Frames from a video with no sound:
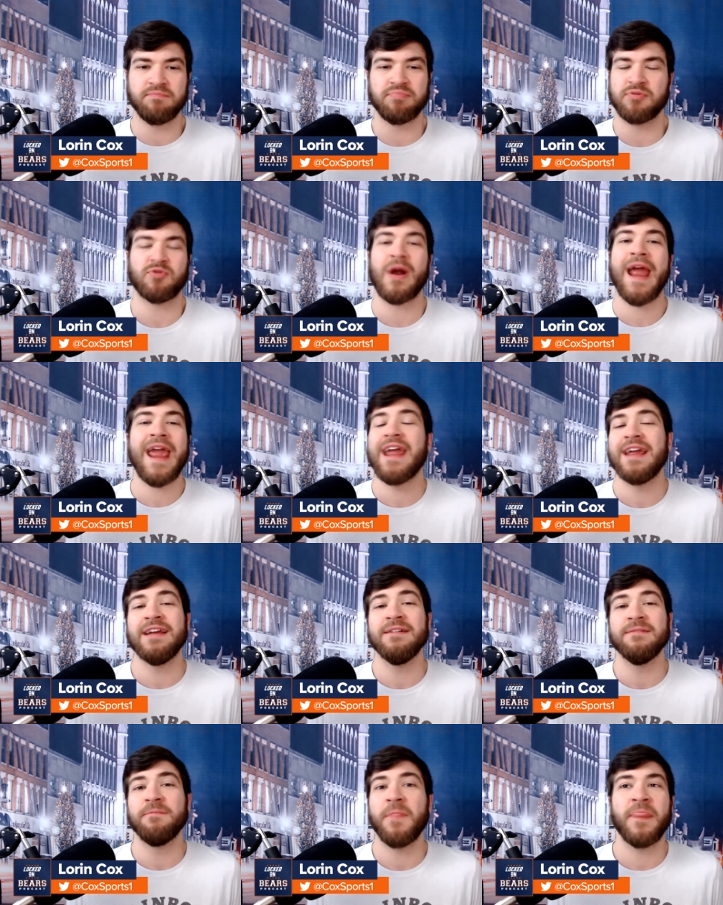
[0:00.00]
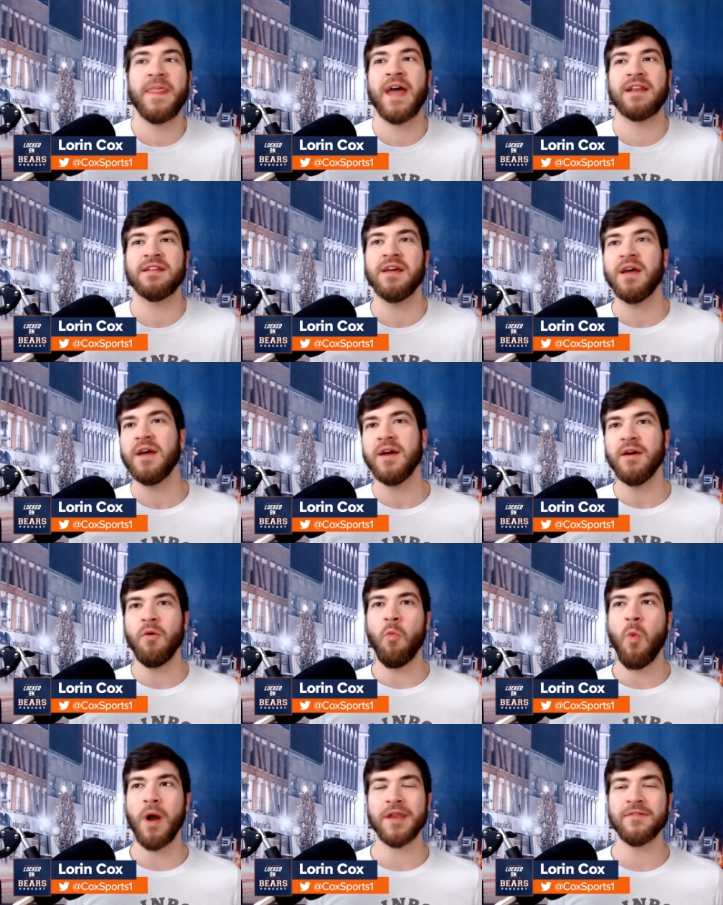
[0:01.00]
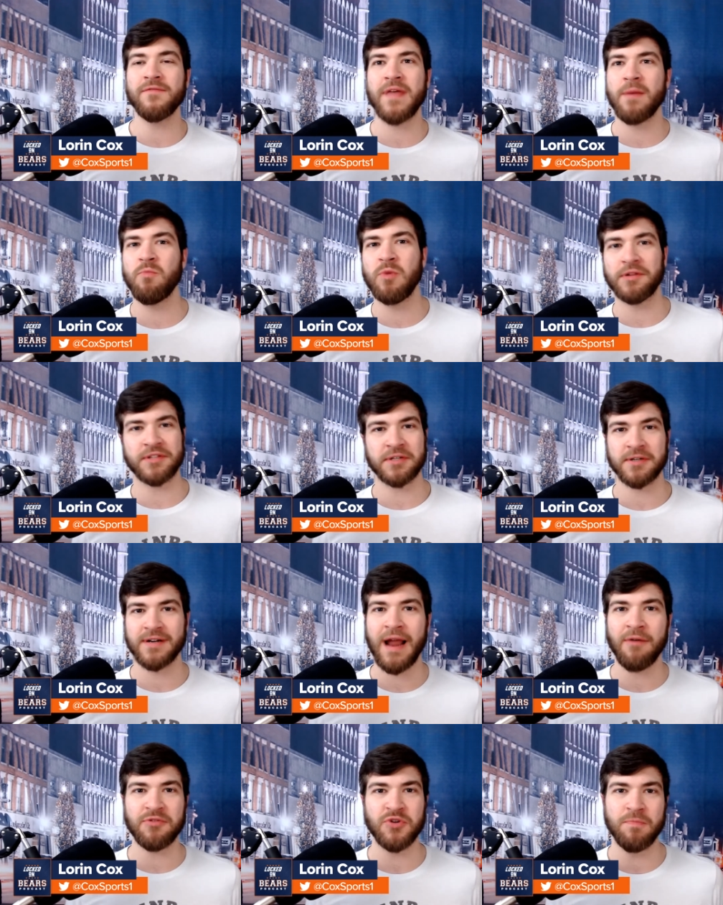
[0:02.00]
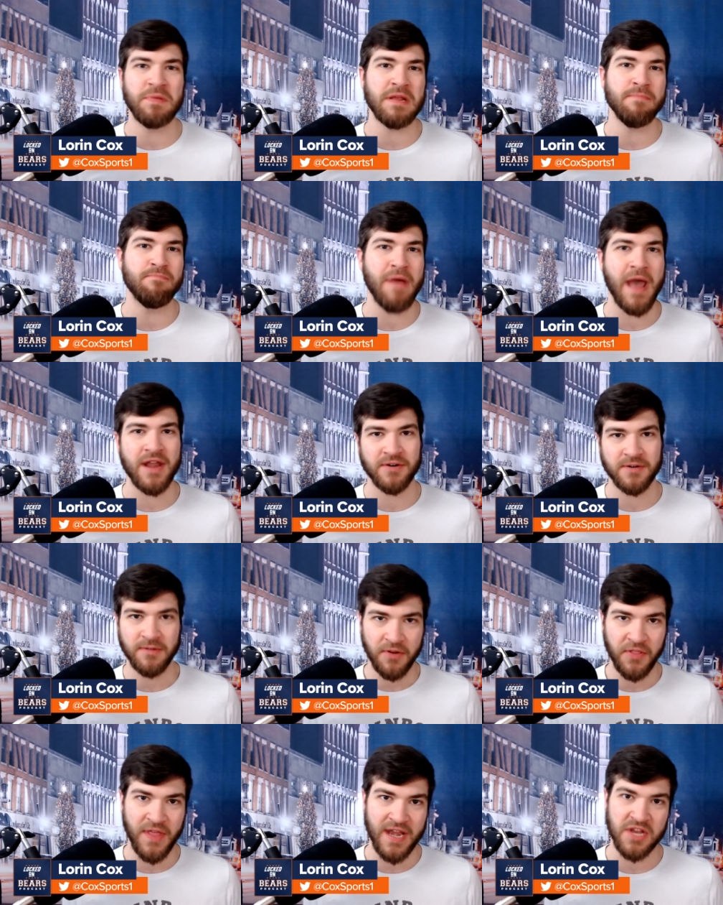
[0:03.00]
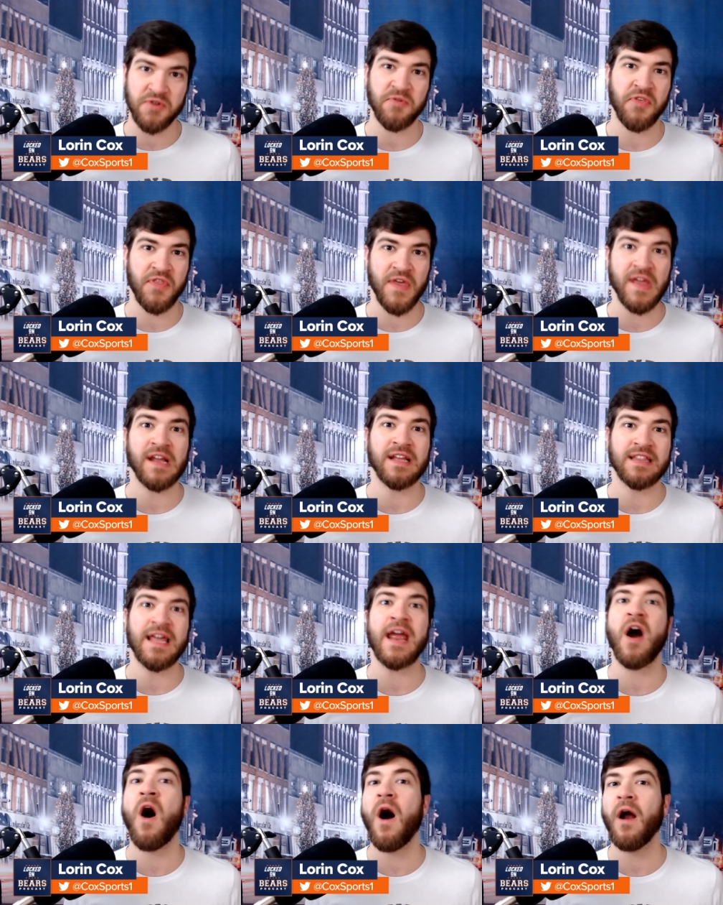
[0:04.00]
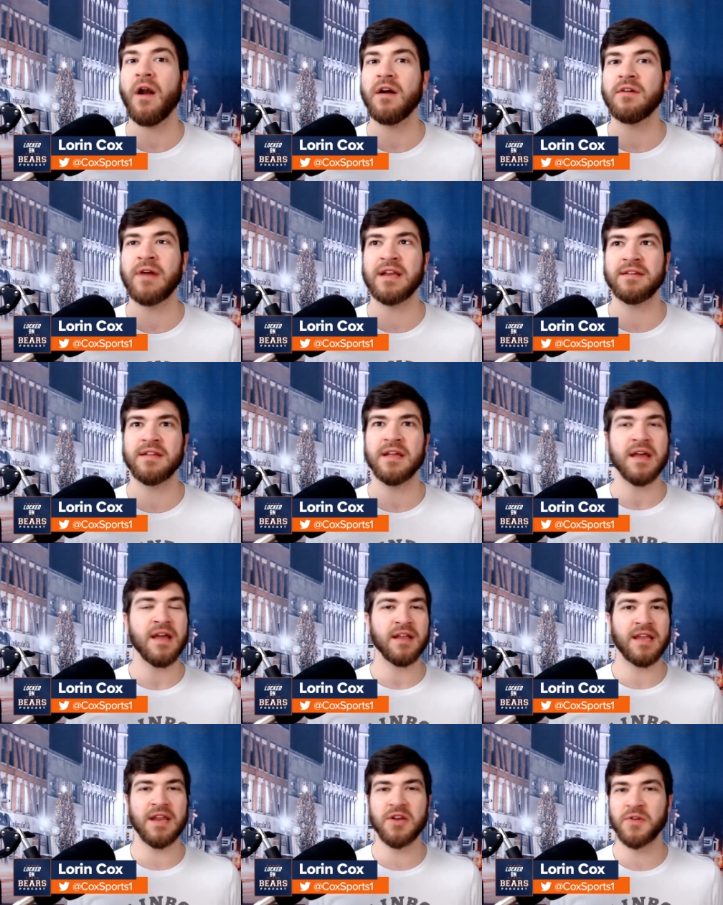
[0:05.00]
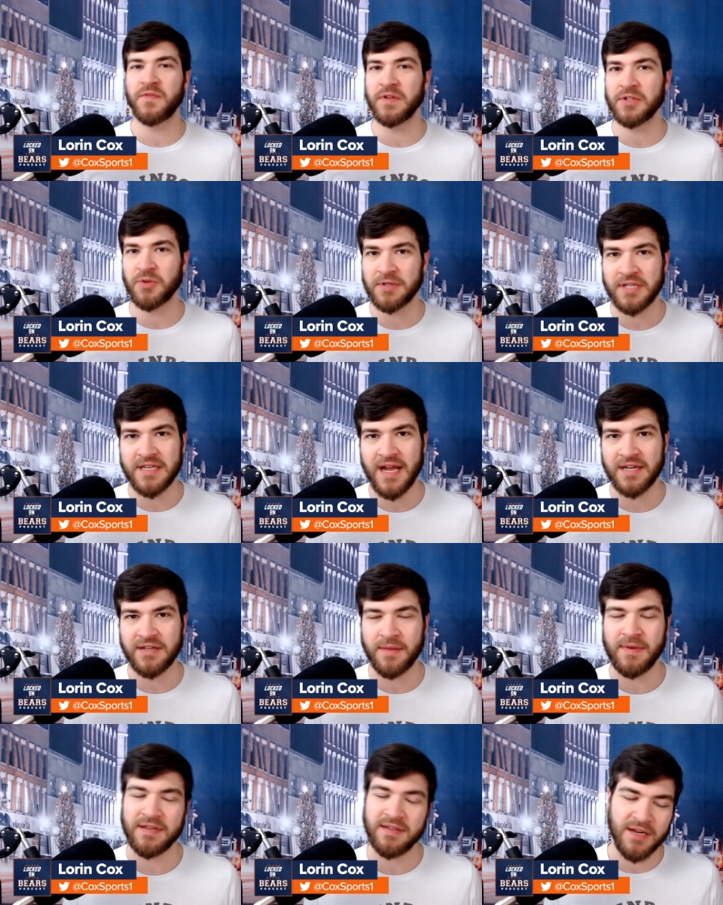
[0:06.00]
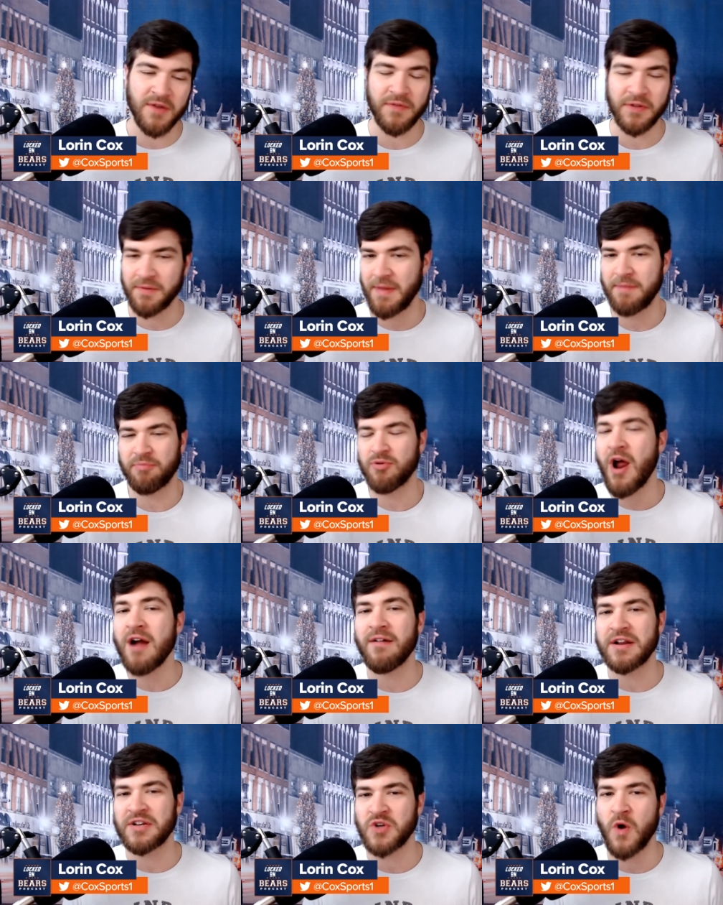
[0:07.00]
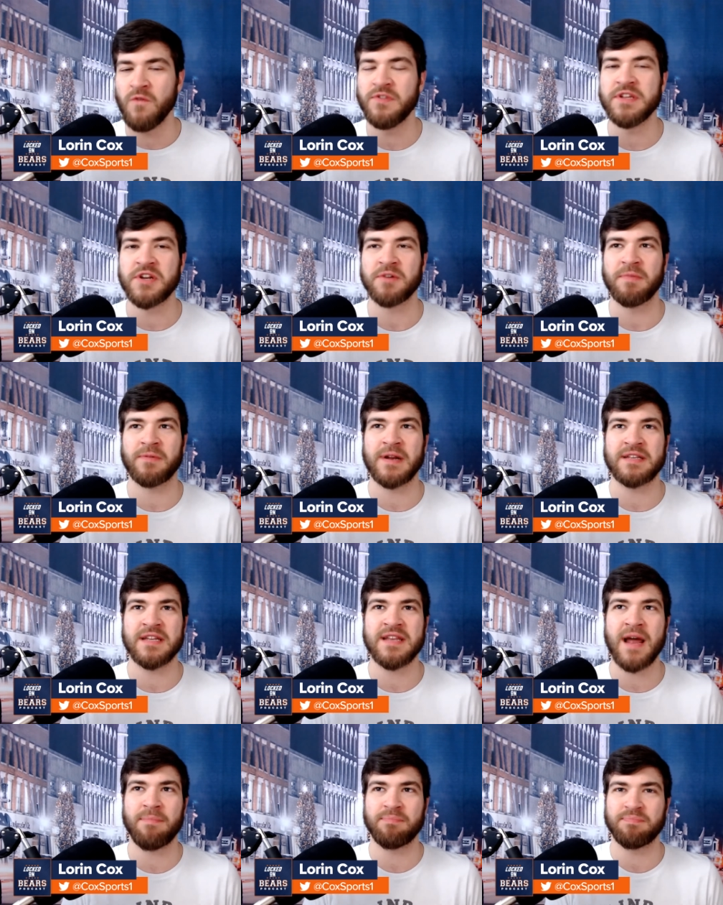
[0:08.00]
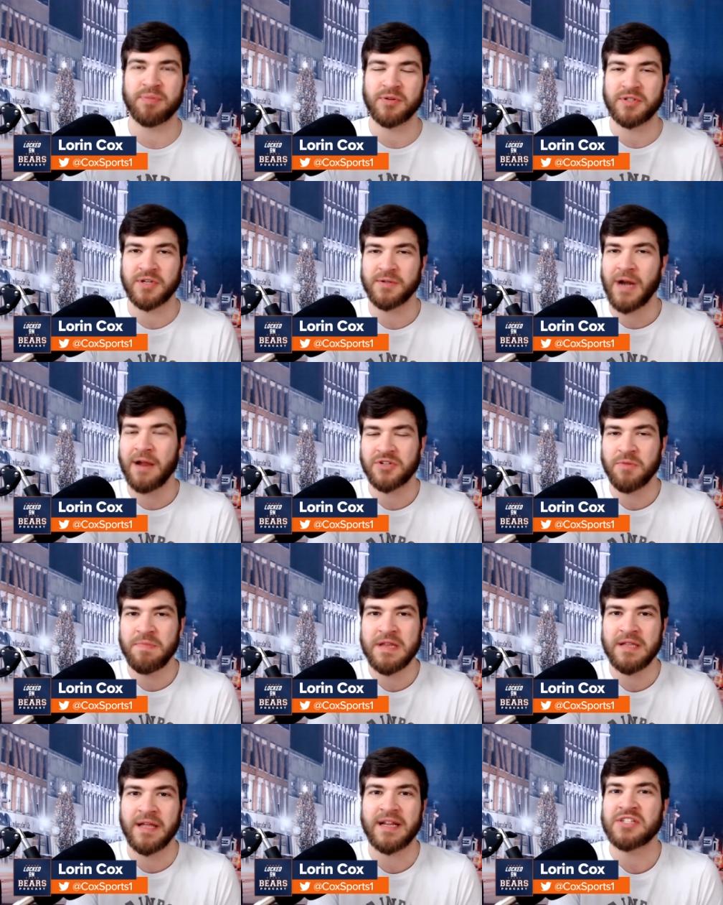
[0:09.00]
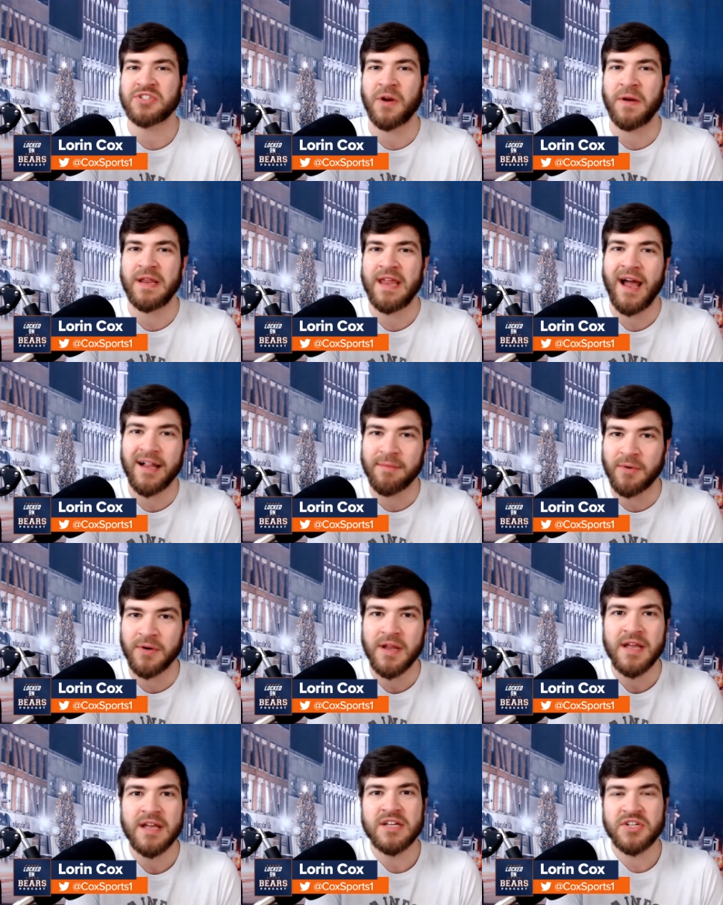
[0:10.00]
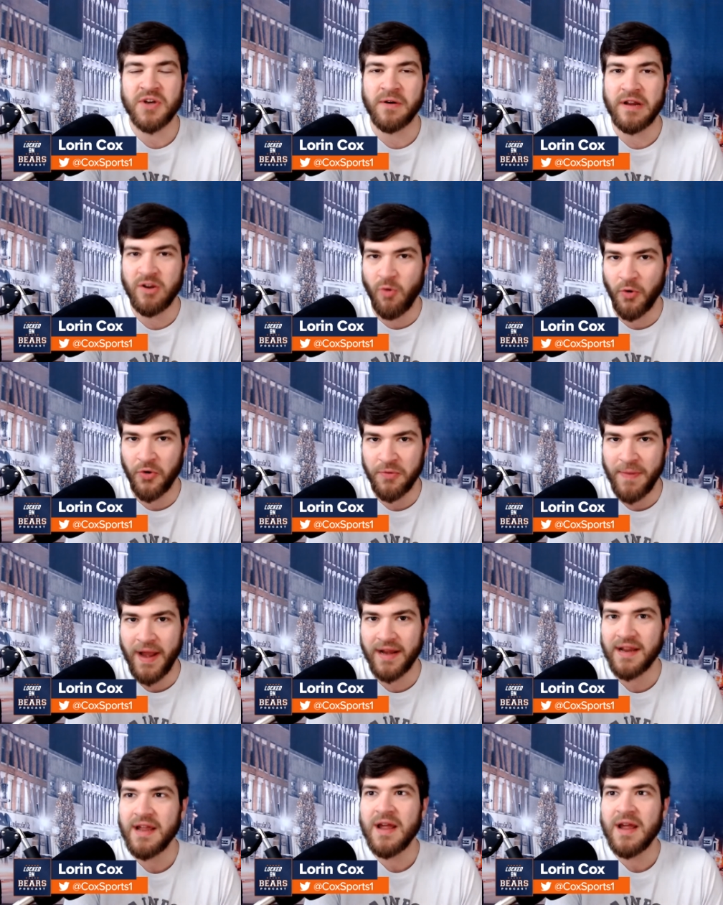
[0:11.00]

pray that one of them will turn out to be better than you think they are, right? Kindle Vildor did not, I mean, Kindle Vildor made progress over the year, but right, did not per, turn out to be like a starting caliber starting cornerback.